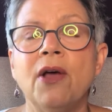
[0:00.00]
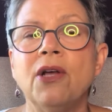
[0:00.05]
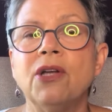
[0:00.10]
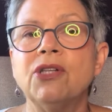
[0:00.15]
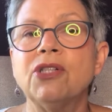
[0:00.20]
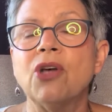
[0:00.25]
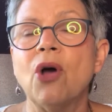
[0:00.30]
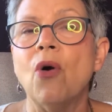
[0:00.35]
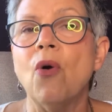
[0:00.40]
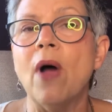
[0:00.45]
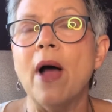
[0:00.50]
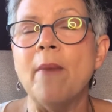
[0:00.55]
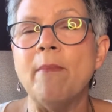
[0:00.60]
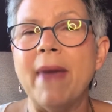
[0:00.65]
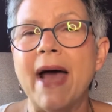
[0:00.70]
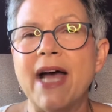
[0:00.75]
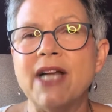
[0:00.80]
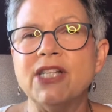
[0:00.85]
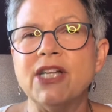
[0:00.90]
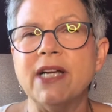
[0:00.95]
So
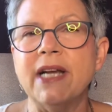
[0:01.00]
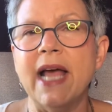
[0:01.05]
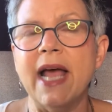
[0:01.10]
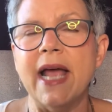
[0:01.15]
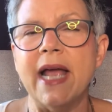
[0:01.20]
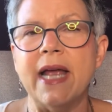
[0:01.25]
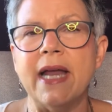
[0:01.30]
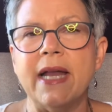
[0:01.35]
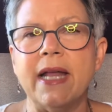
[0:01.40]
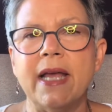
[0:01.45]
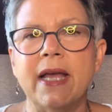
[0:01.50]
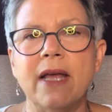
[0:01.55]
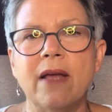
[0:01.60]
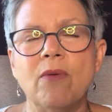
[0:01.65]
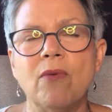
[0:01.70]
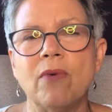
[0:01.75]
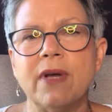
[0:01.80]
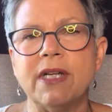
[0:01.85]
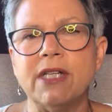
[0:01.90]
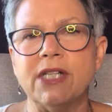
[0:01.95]
imagine Haiti,
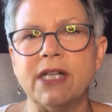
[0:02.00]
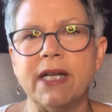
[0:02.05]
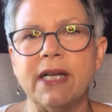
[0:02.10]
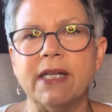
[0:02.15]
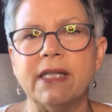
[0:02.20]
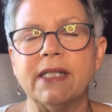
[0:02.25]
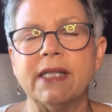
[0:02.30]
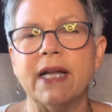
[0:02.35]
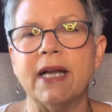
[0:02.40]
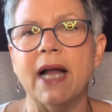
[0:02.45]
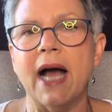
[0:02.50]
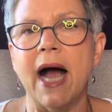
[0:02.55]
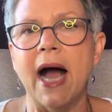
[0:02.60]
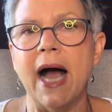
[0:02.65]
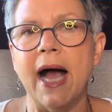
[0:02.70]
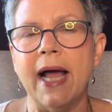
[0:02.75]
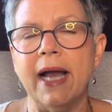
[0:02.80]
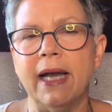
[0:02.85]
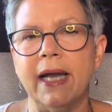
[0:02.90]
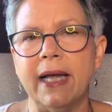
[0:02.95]
which is an
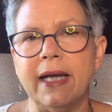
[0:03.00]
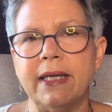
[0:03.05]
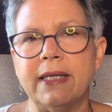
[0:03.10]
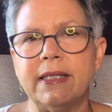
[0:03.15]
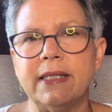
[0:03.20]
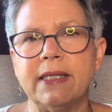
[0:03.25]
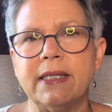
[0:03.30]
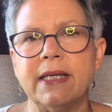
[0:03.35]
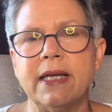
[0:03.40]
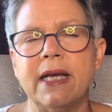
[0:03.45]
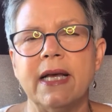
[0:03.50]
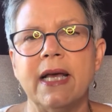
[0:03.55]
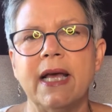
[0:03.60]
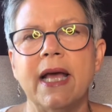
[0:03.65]
island.